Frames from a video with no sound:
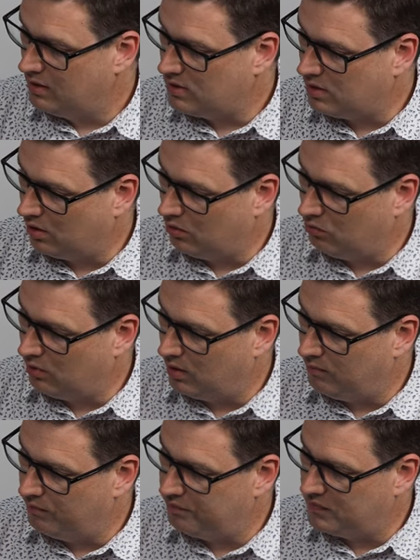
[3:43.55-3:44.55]

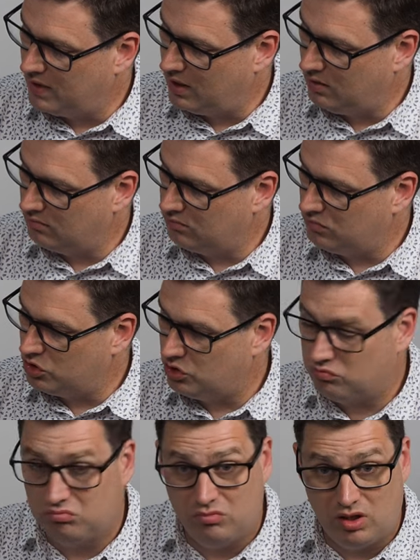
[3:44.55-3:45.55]
So
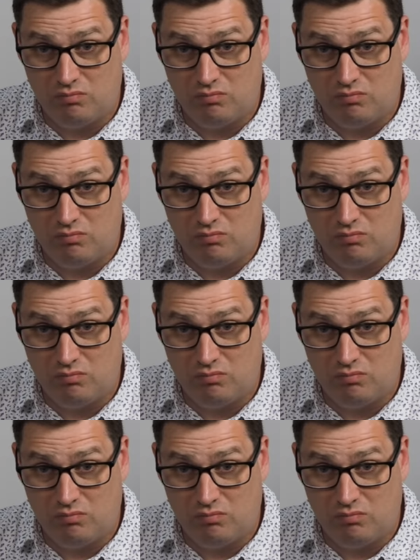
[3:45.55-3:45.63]
that